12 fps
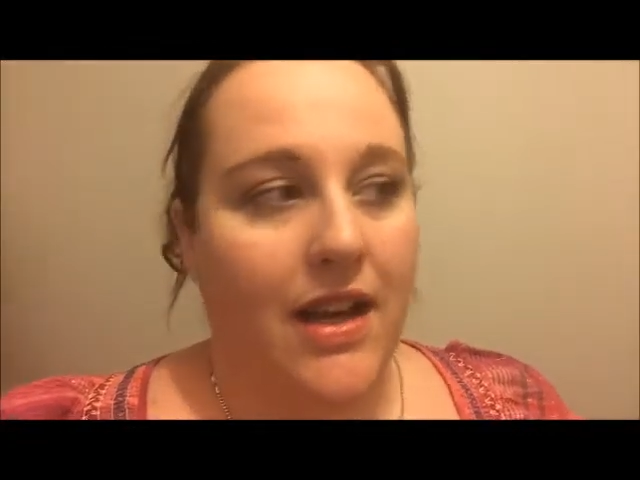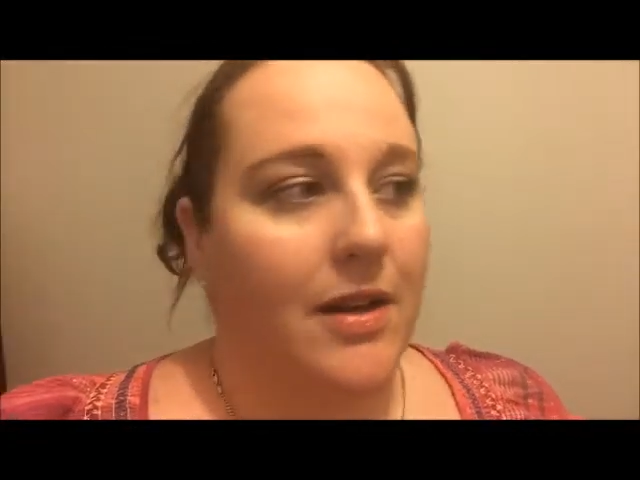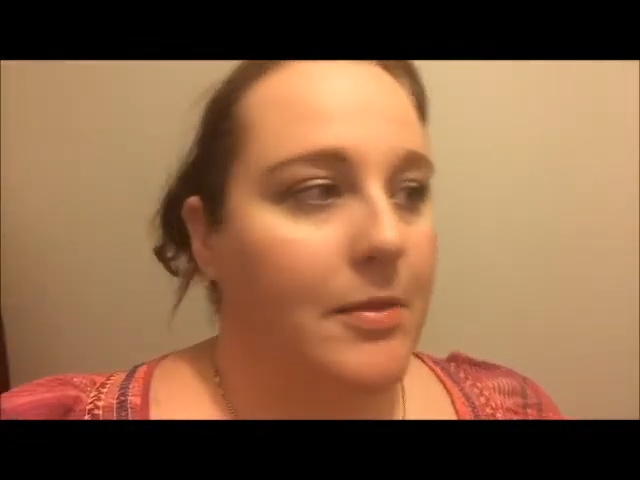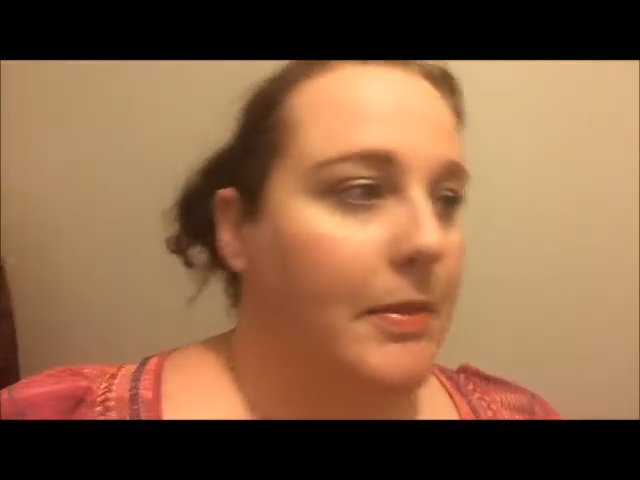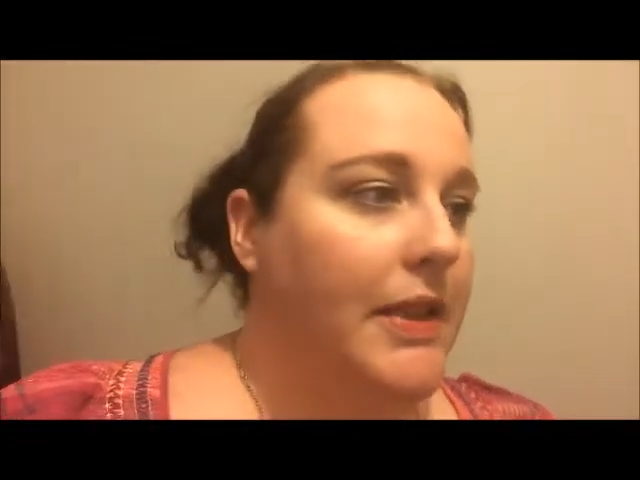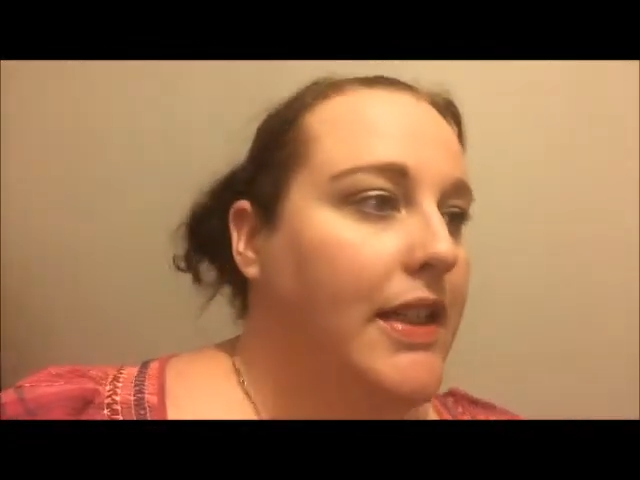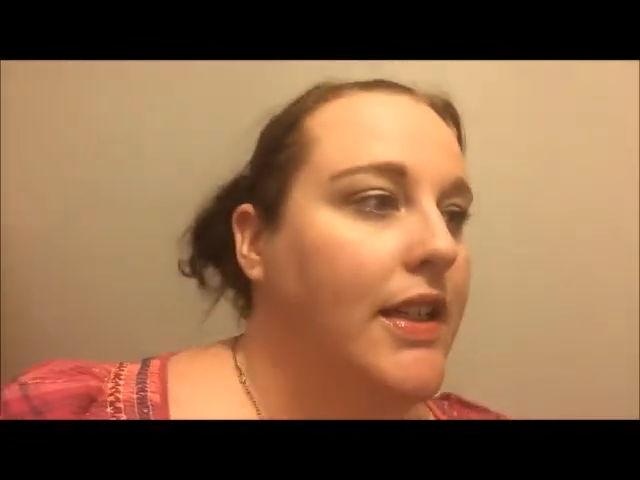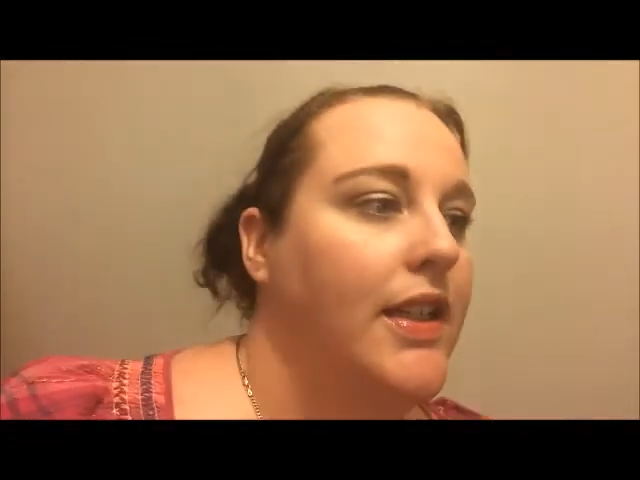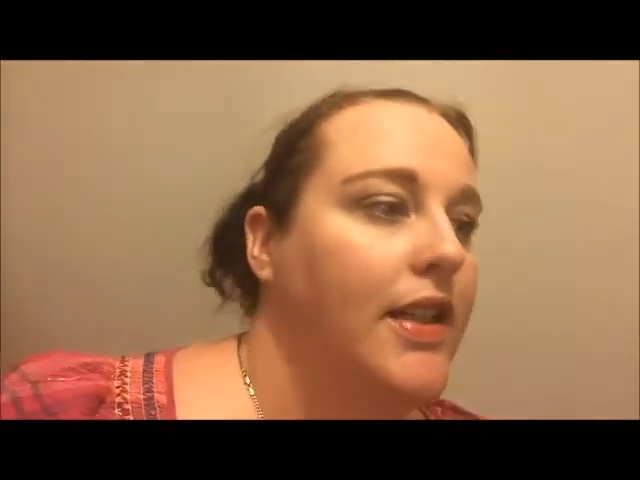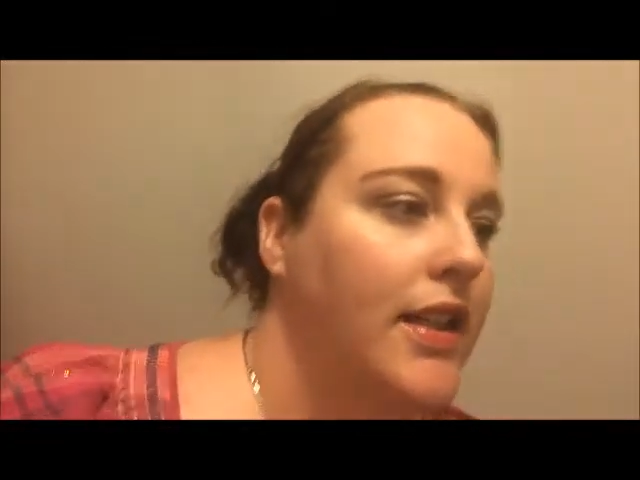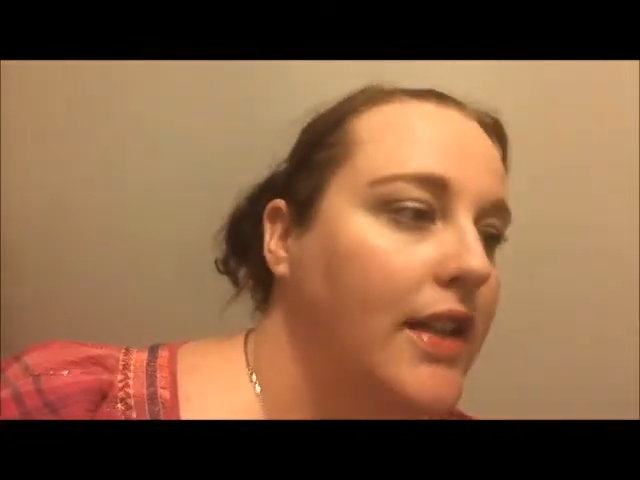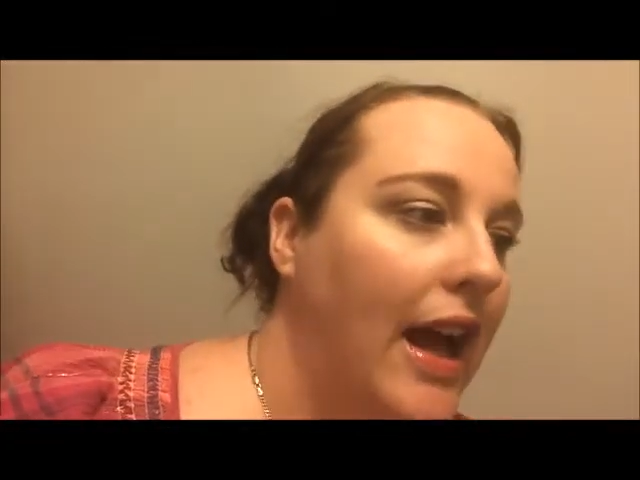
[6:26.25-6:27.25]

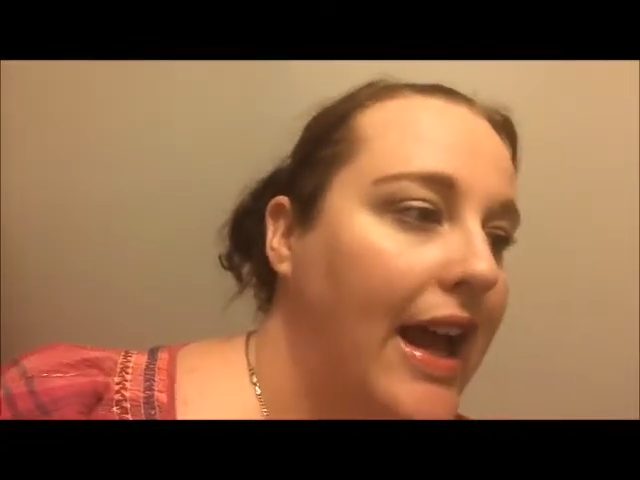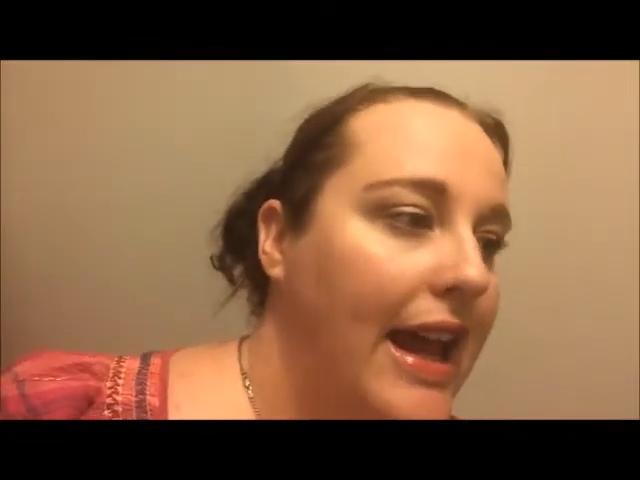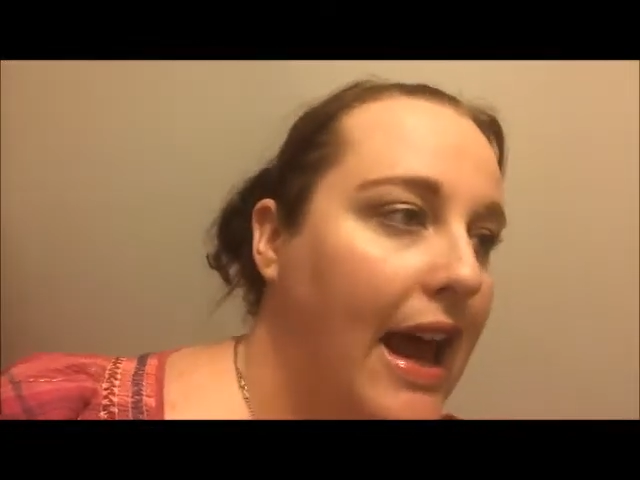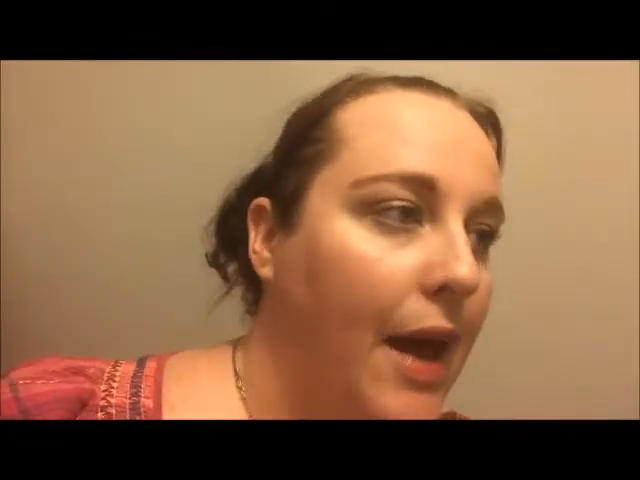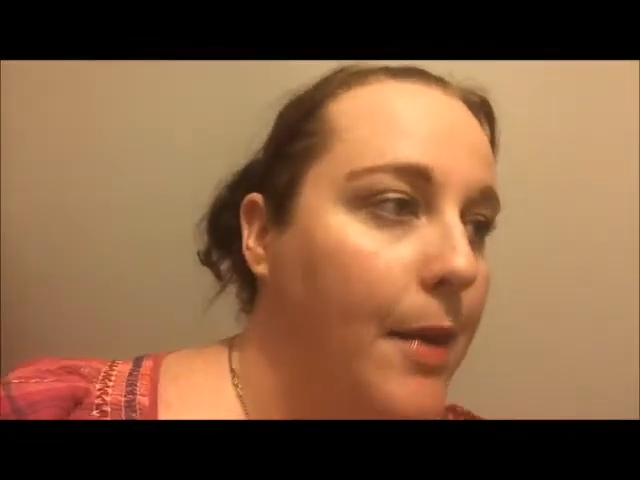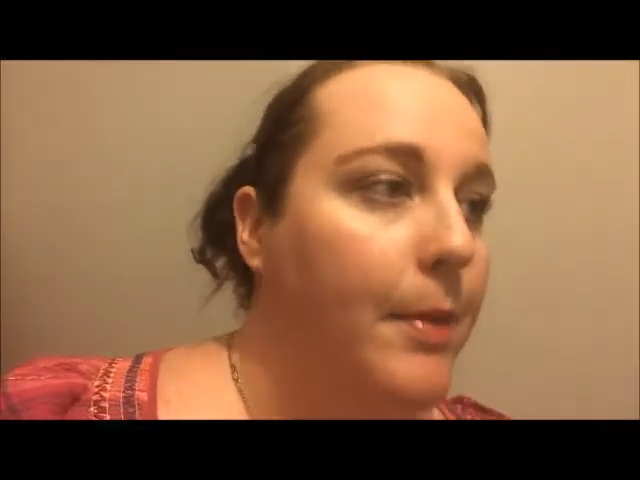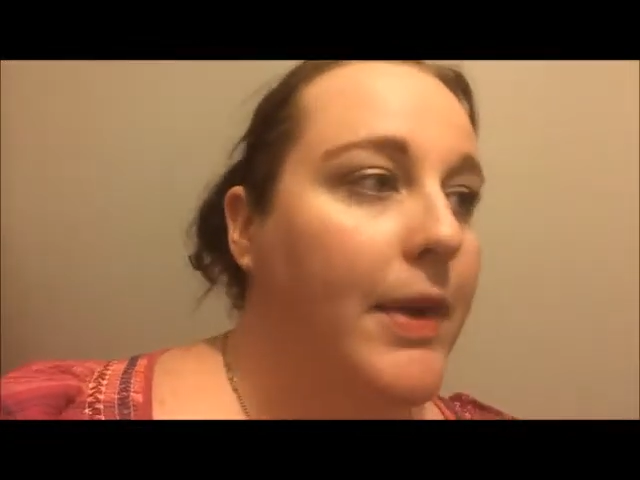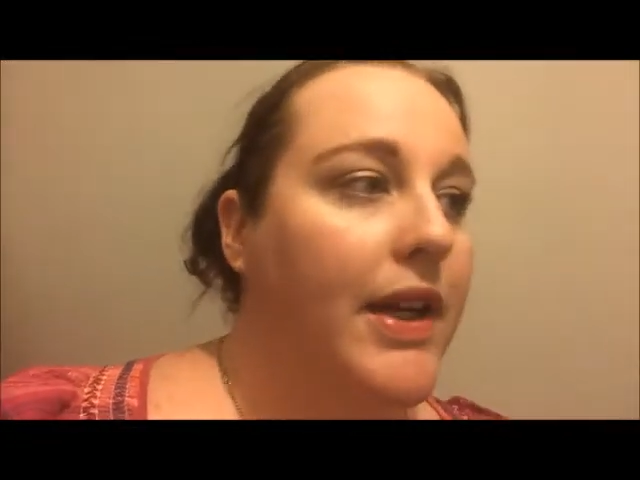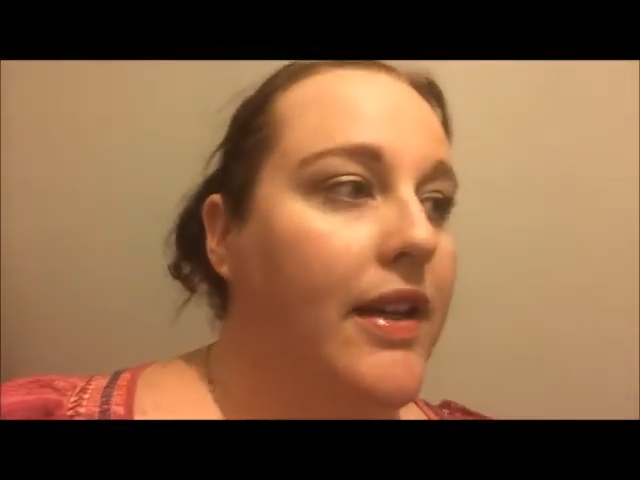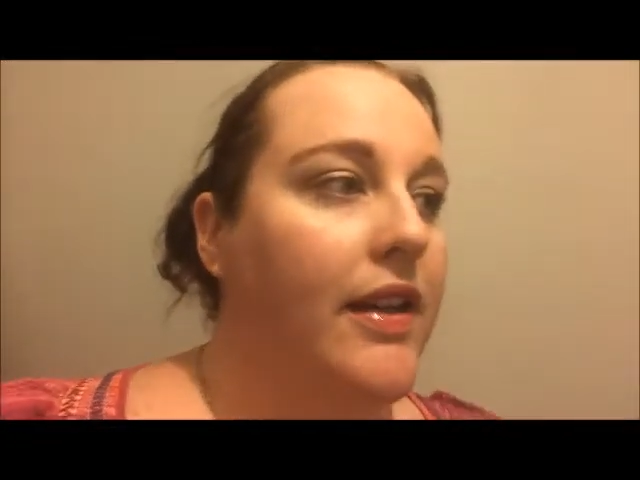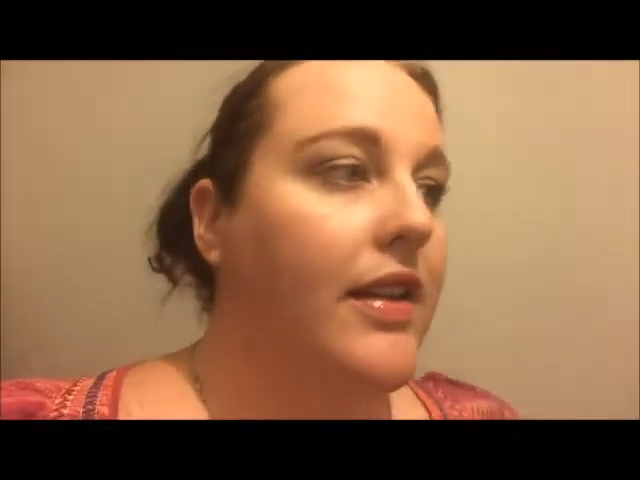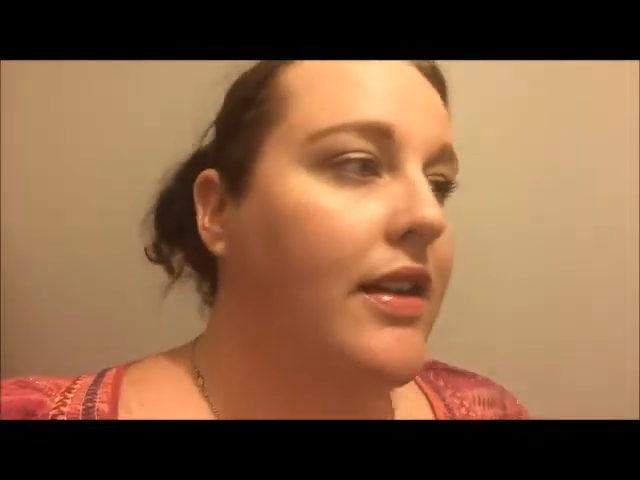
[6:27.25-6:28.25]
I am